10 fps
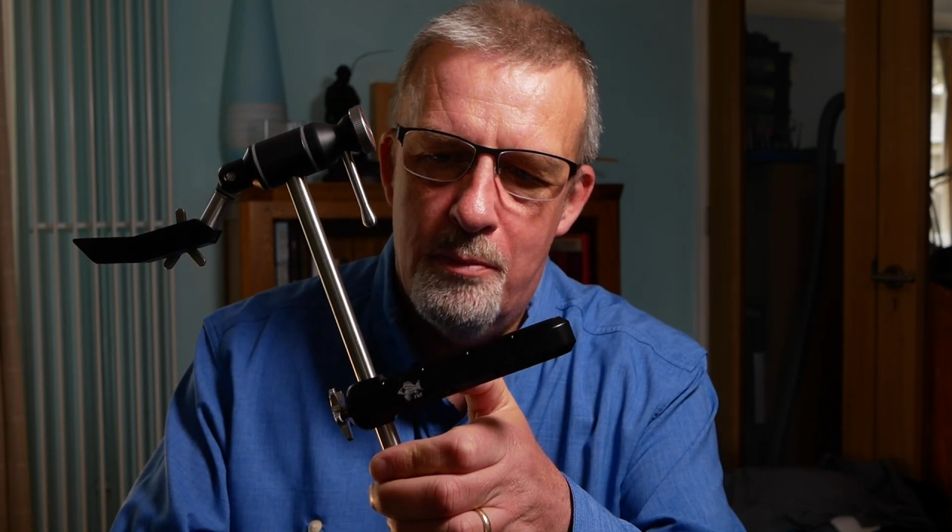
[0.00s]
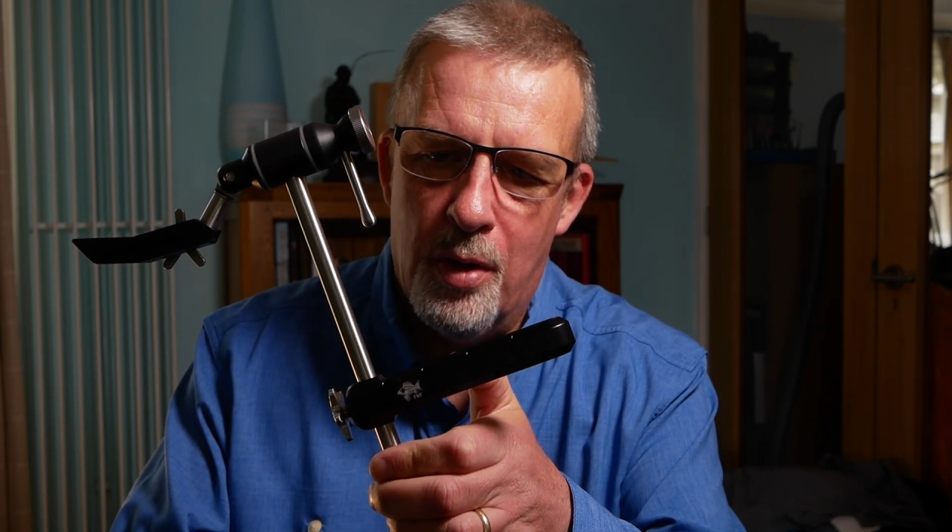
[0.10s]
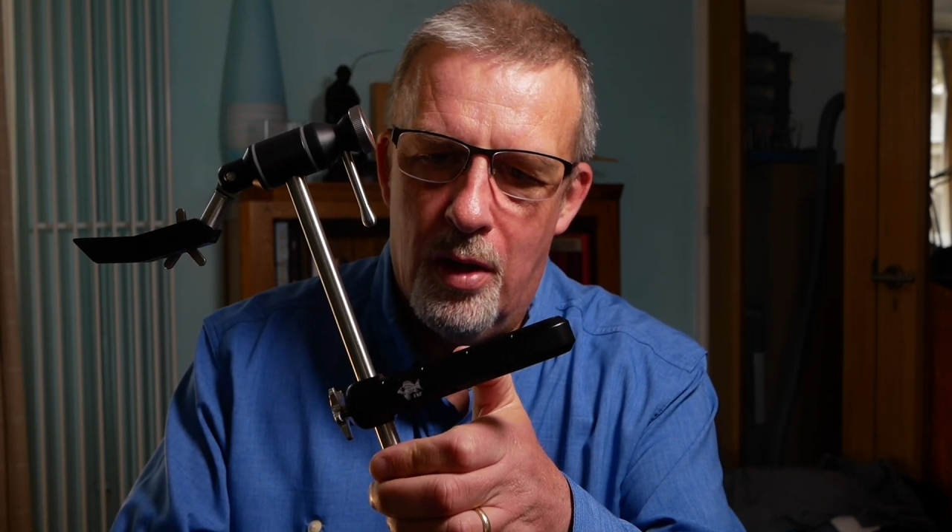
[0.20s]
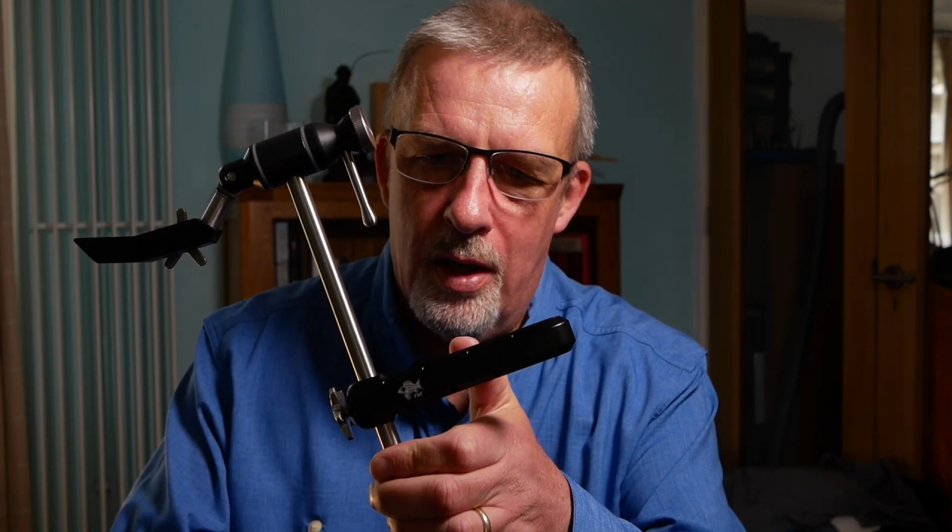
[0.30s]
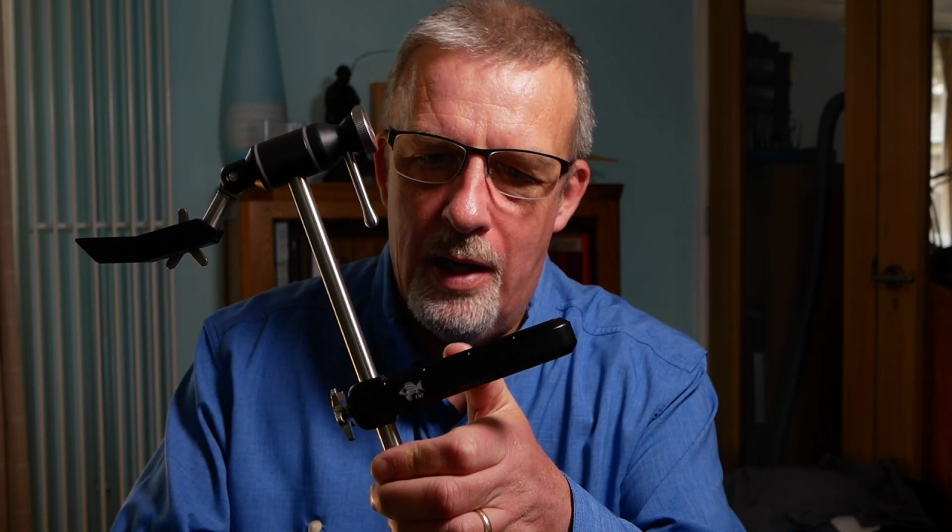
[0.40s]

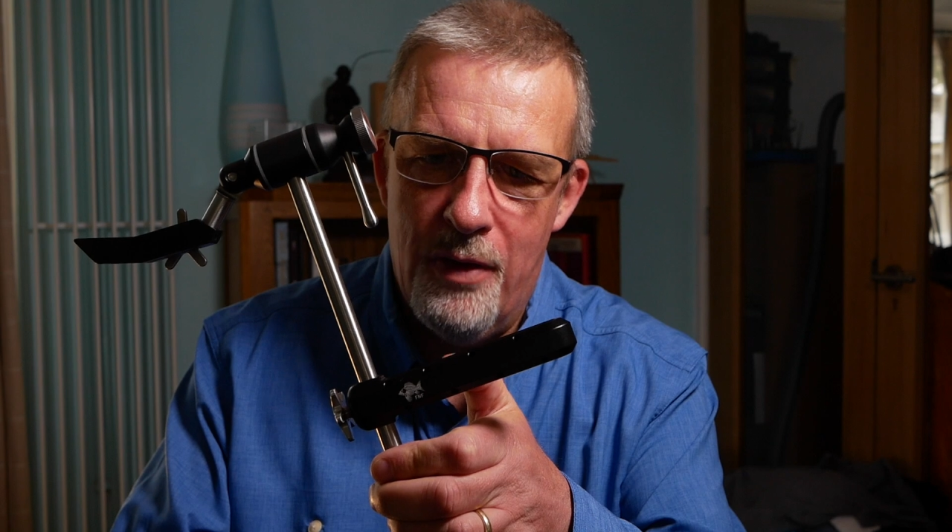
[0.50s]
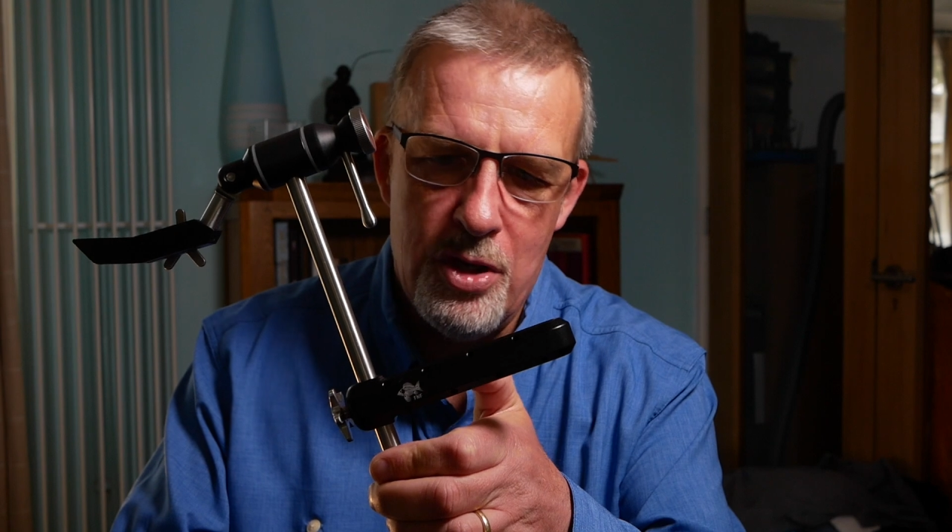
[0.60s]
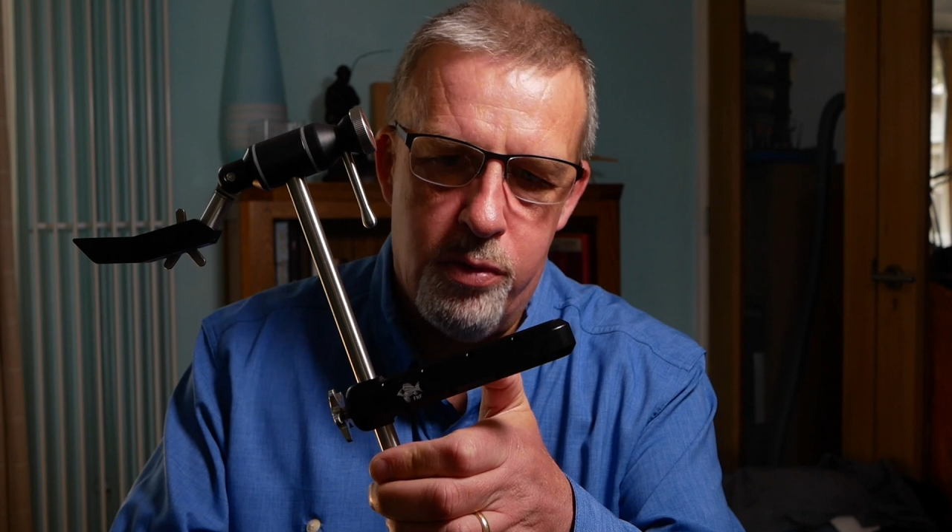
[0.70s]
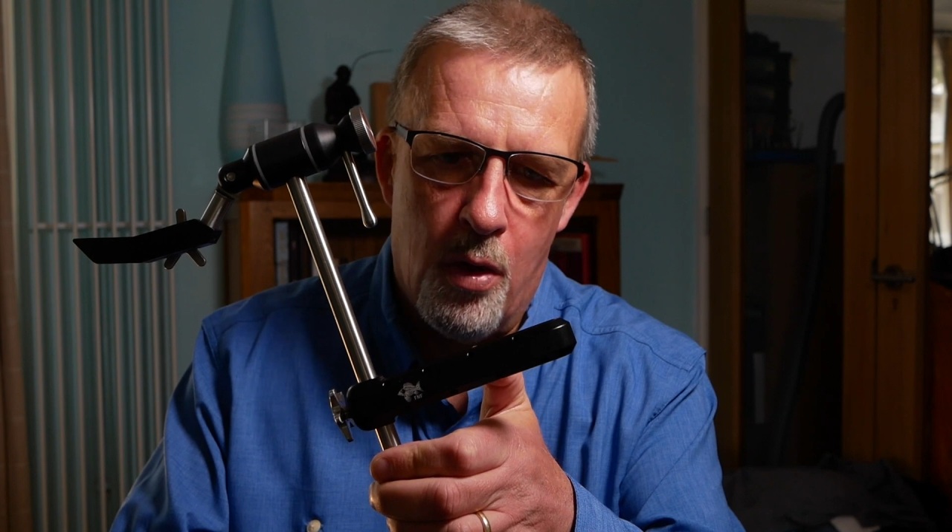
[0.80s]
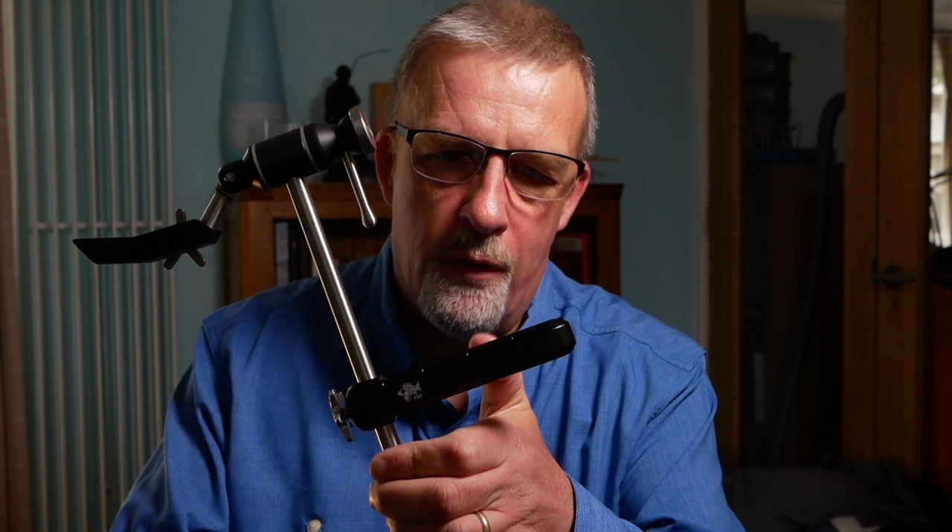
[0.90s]
but
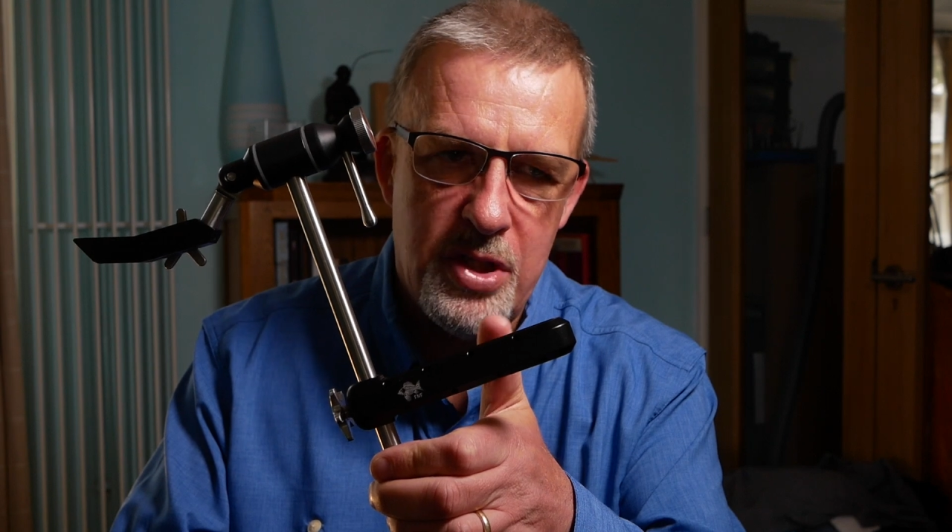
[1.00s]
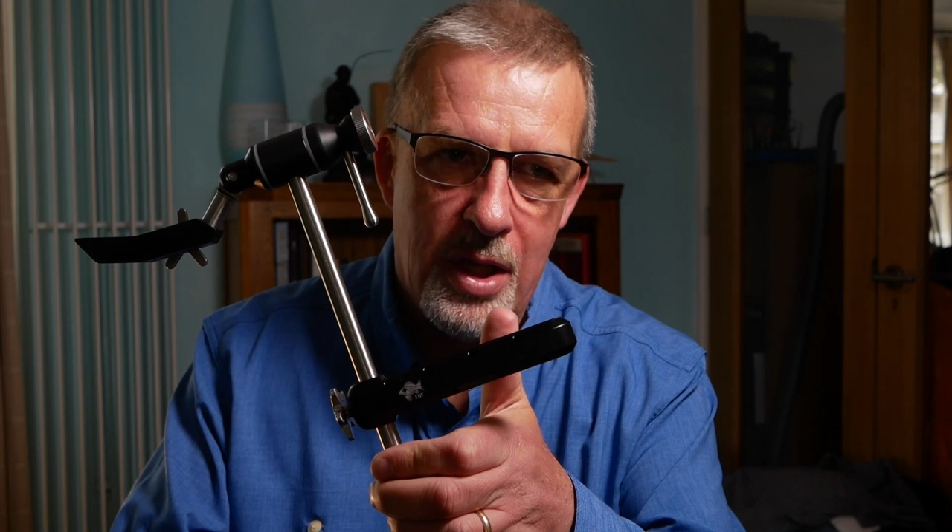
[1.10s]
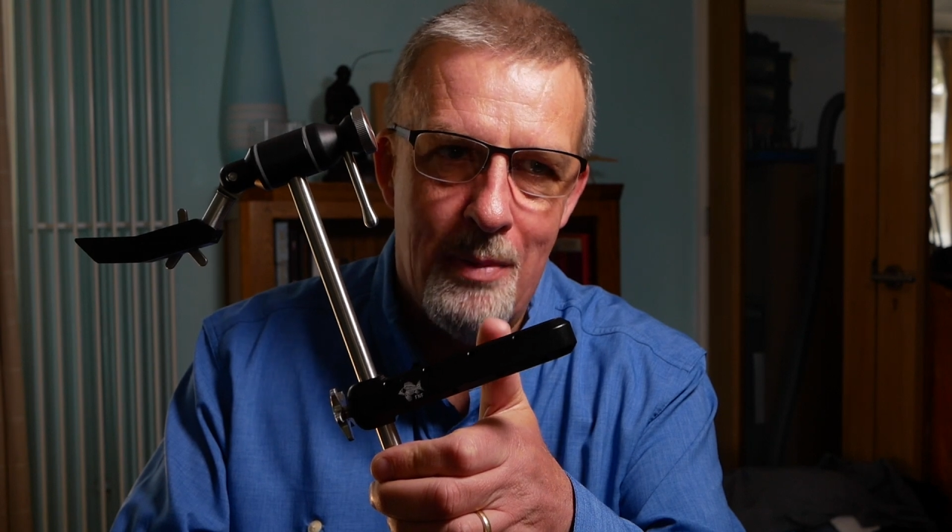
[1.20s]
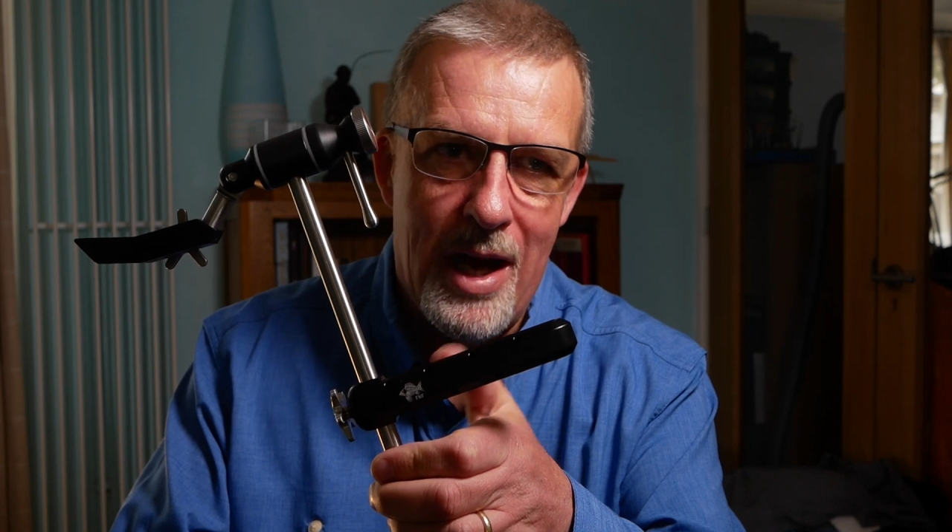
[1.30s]
this one obviously